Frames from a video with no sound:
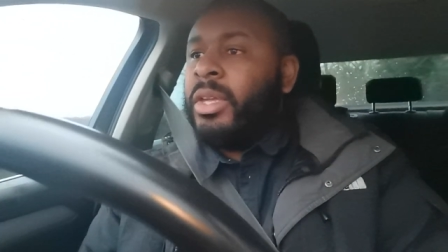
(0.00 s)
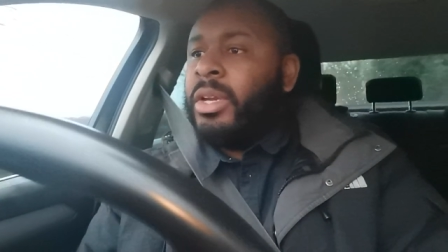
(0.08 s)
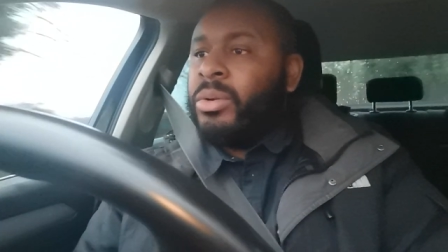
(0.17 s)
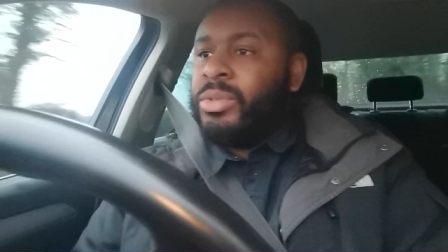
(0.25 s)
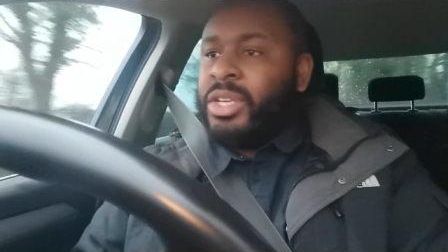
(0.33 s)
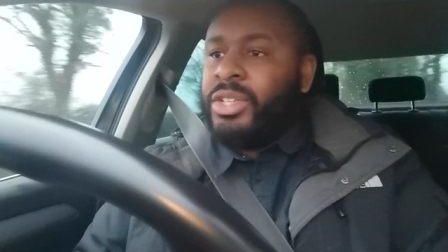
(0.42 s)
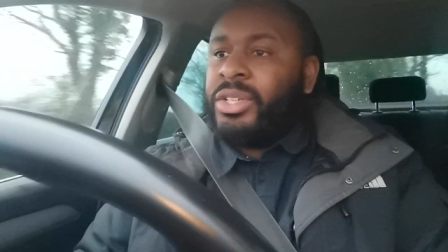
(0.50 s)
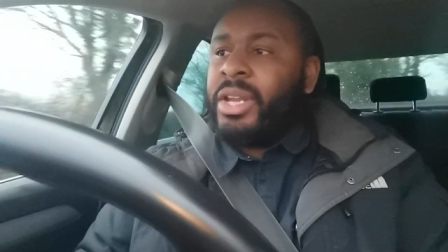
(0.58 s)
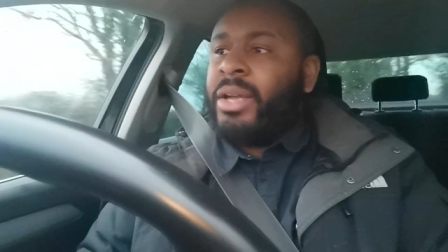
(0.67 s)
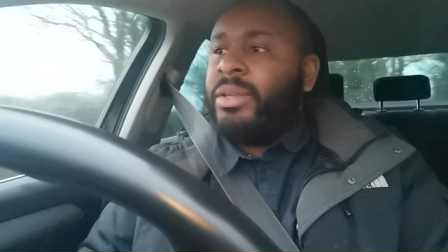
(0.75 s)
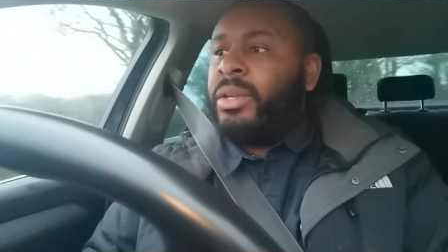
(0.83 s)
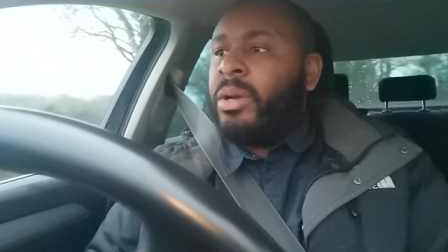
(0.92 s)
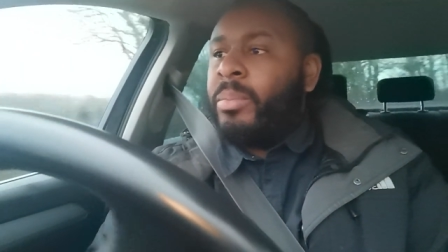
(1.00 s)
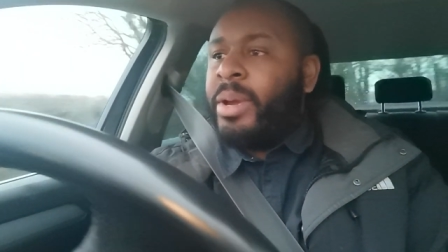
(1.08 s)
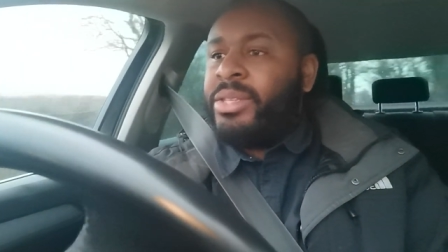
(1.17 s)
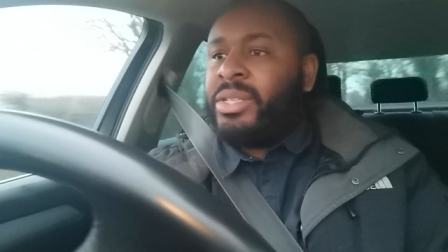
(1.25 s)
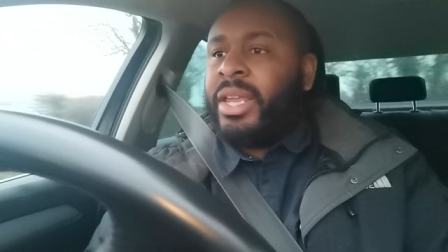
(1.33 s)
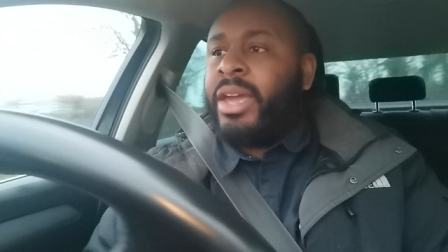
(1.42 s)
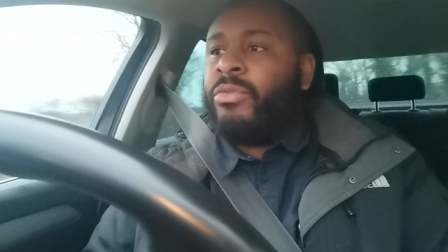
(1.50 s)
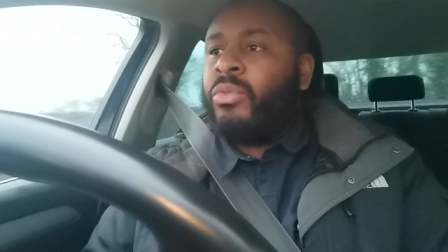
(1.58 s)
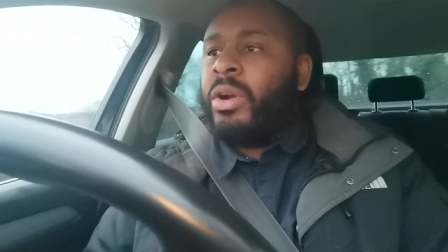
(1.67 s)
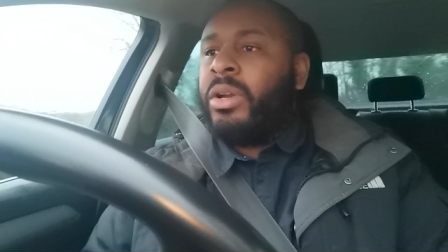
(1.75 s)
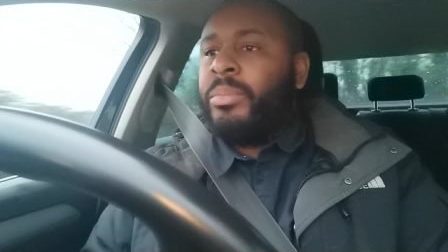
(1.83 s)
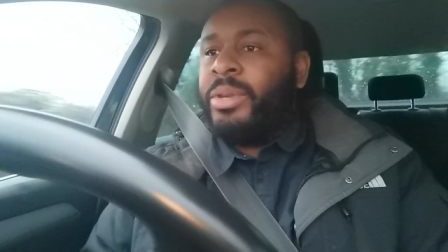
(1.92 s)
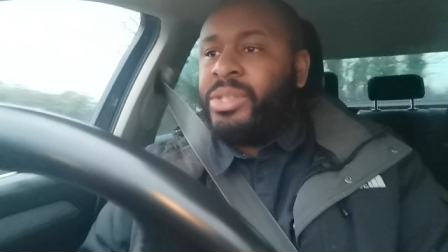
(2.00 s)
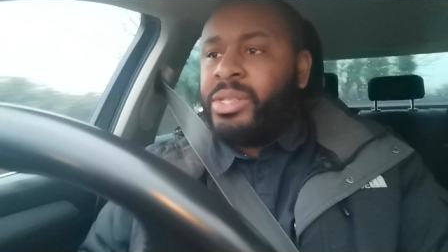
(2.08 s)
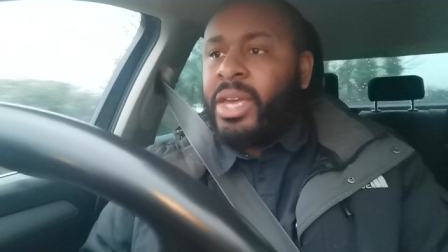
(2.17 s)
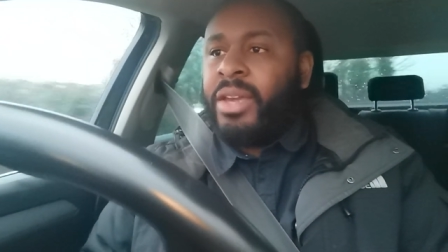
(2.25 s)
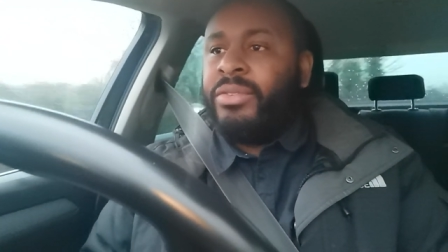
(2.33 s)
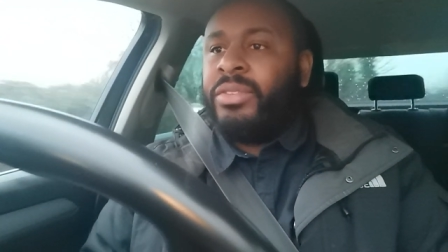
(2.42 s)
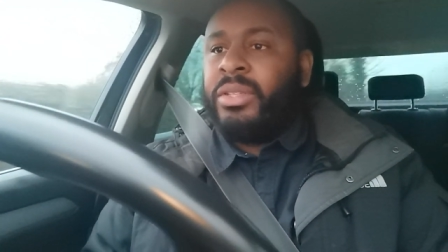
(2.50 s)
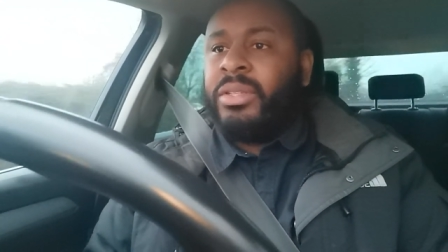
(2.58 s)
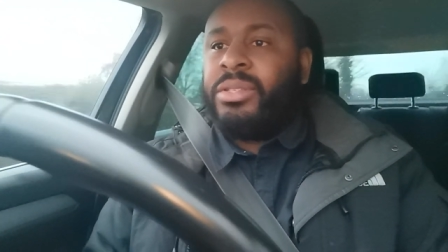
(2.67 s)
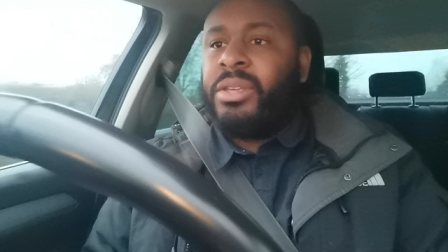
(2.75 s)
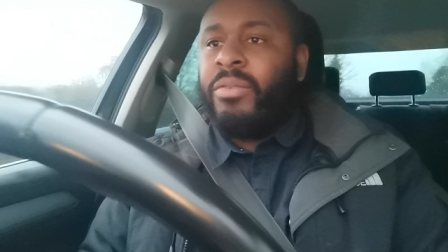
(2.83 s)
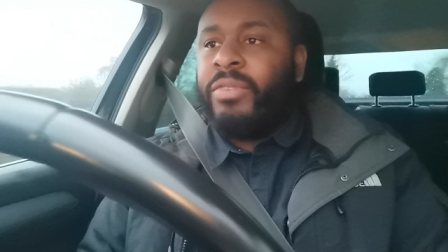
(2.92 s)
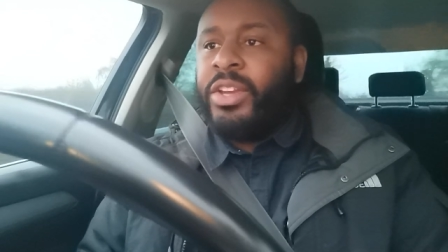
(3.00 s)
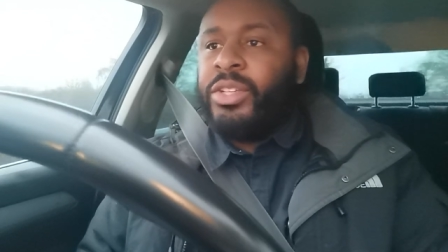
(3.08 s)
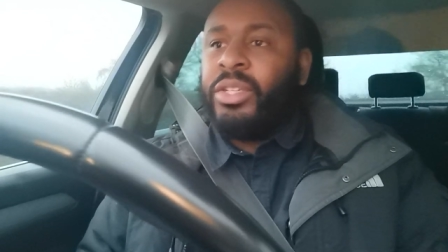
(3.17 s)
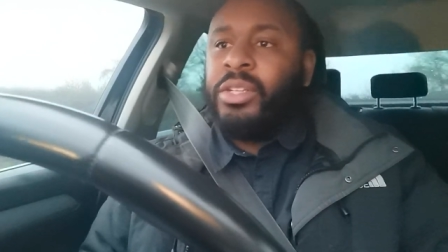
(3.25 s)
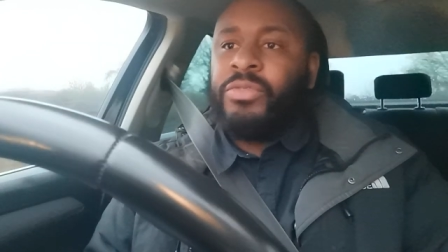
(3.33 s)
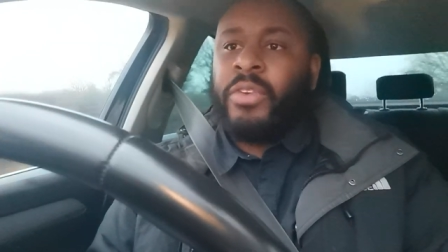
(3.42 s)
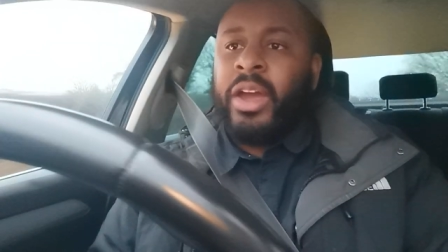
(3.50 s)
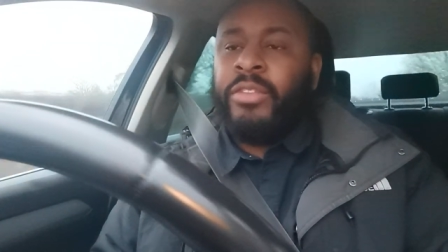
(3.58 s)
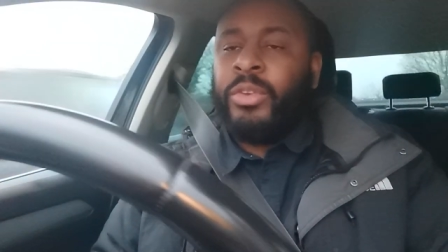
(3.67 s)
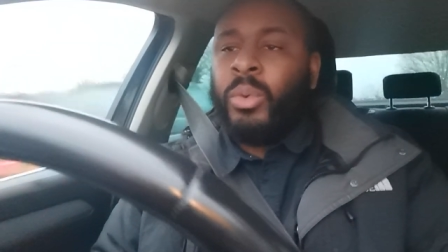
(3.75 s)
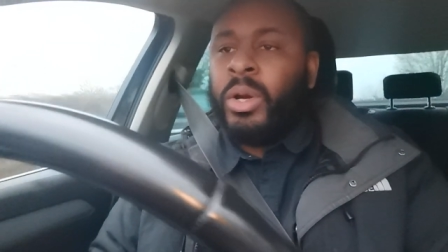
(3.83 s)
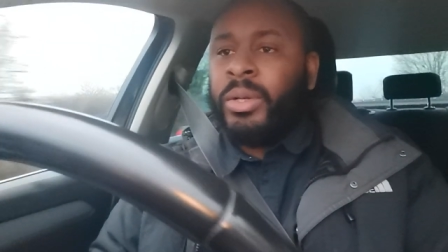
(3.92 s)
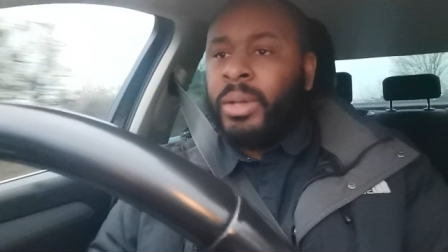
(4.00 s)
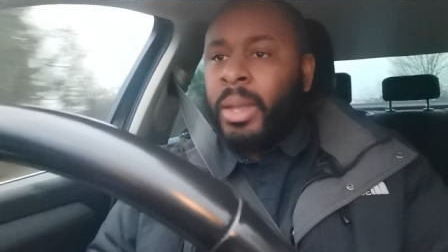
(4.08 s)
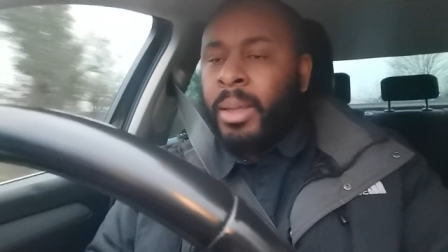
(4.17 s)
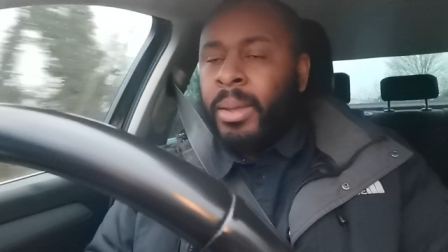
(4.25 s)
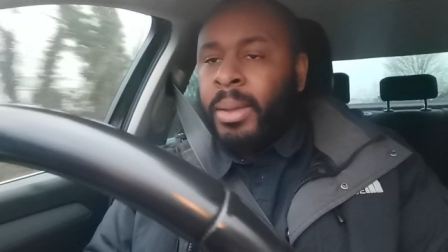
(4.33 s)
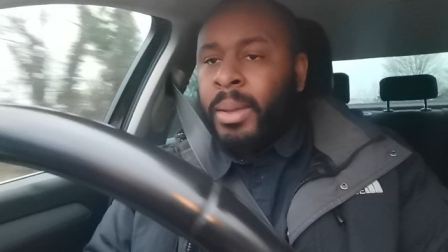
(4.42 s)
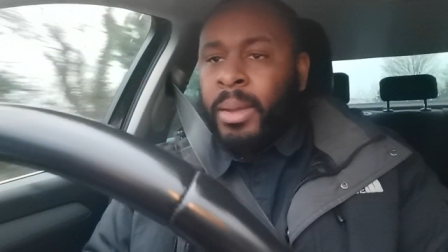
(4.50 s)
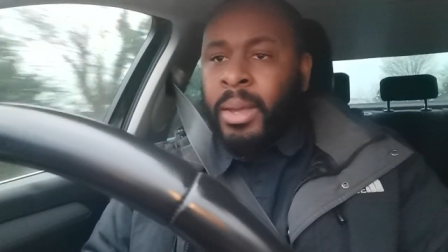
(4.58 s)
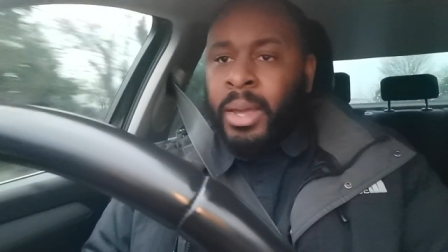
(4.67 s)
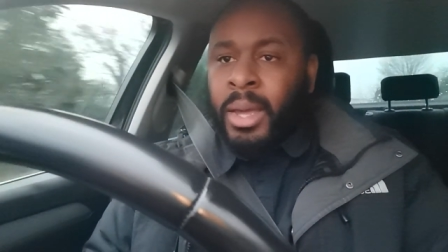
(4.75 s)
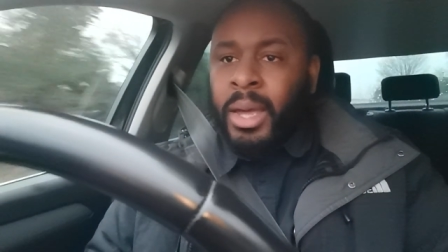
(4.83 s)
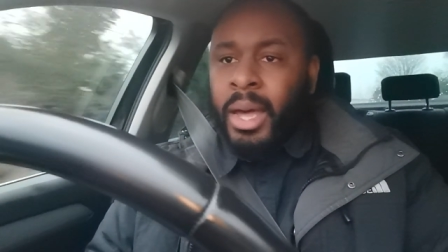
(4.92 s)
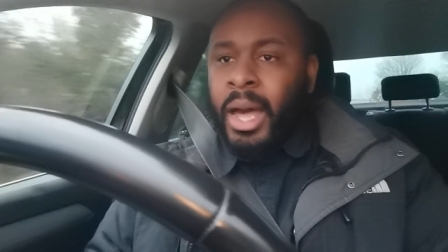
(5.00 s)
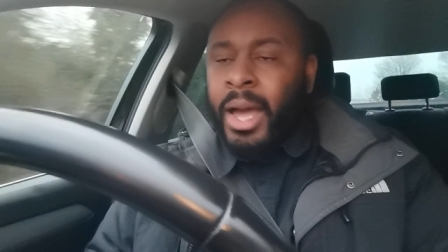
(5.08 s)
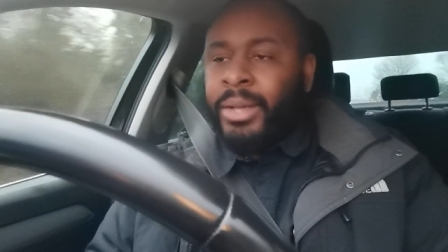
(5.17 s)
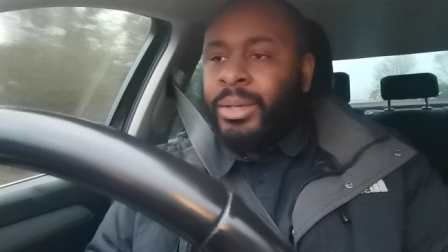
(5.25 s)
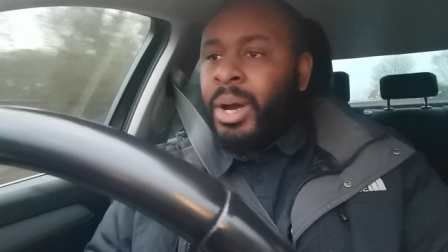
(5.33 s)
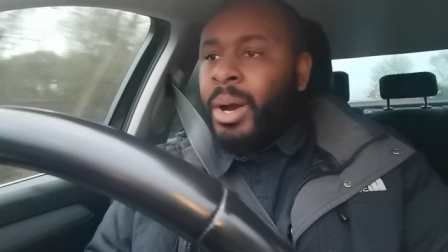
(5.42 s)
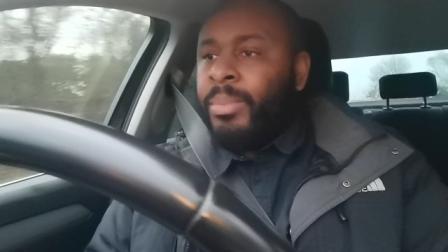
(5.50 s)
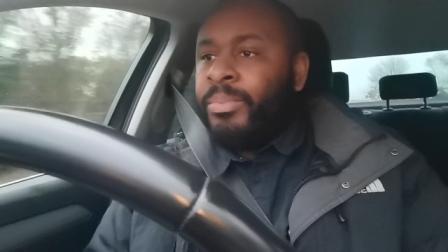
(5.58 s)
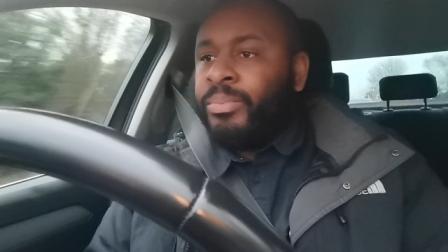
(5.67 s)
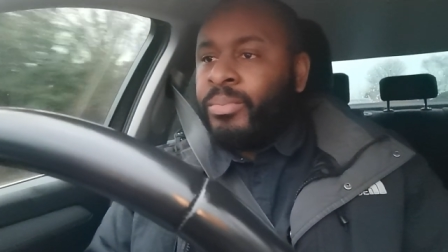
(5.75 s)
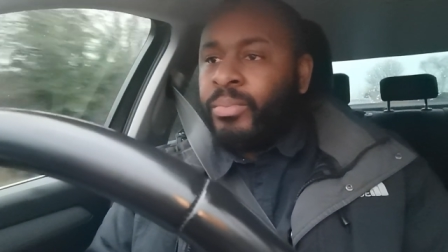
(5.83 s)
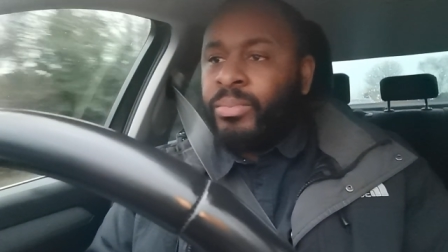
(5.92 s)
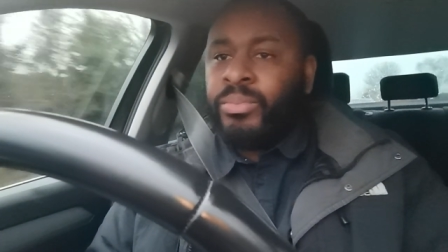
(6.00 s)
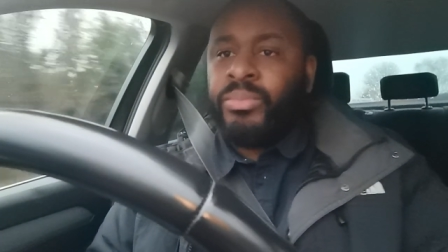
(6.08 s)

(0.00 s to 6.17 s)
you know, teaching that, you know, basically everyone can be saved. Salvation is for everyone. And, um,